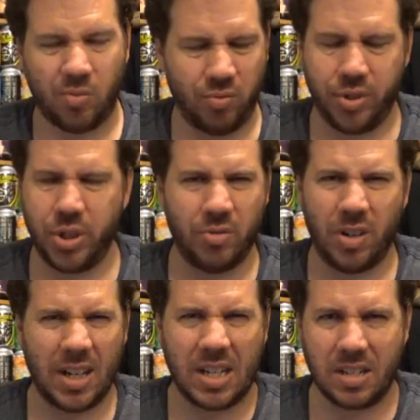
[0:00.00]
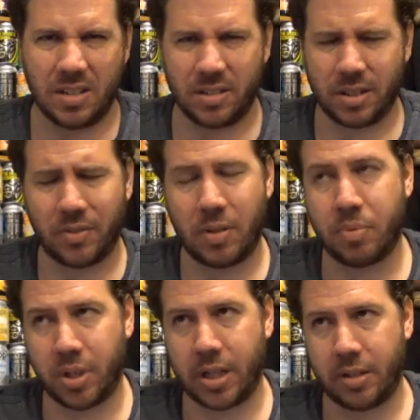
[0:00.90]
new releases and stuff. They're
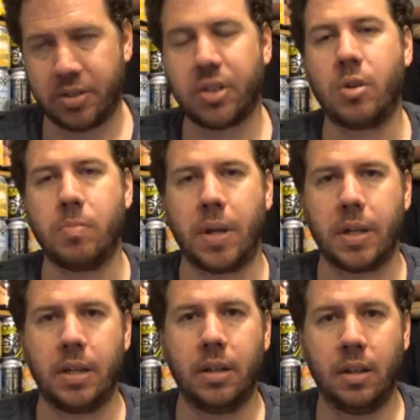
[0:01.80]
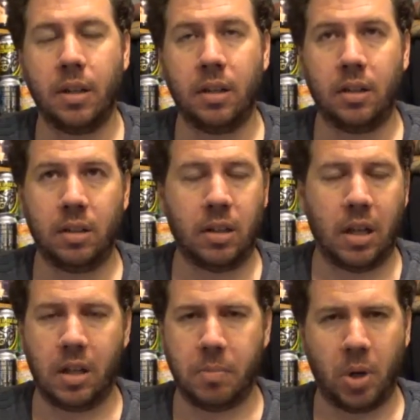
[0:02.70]
bringing out so many,
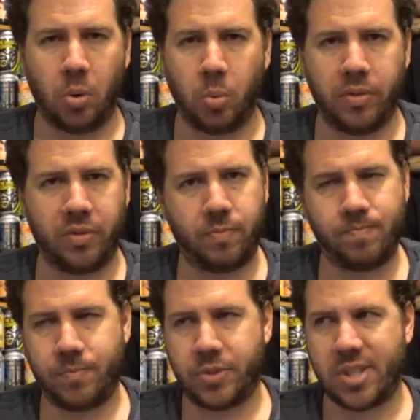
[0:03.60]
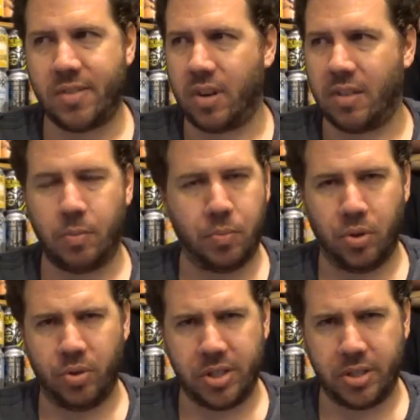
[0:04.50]
along with several other
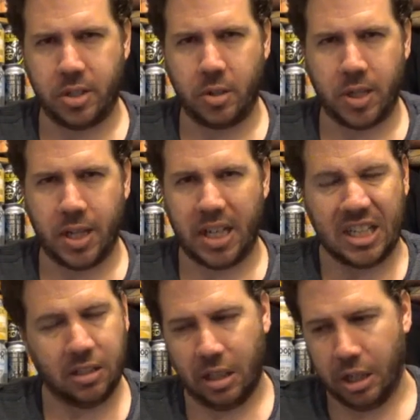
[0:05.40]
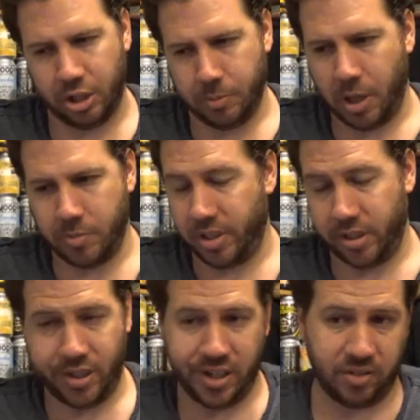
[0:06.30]
breweries in the UK at the moment,
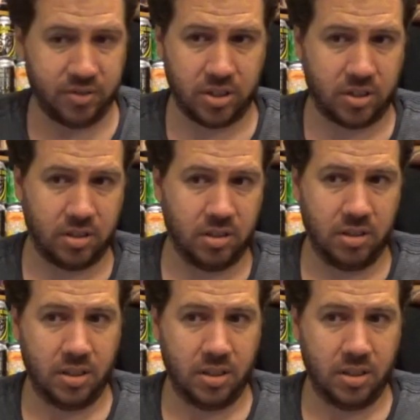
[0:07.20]
and I've just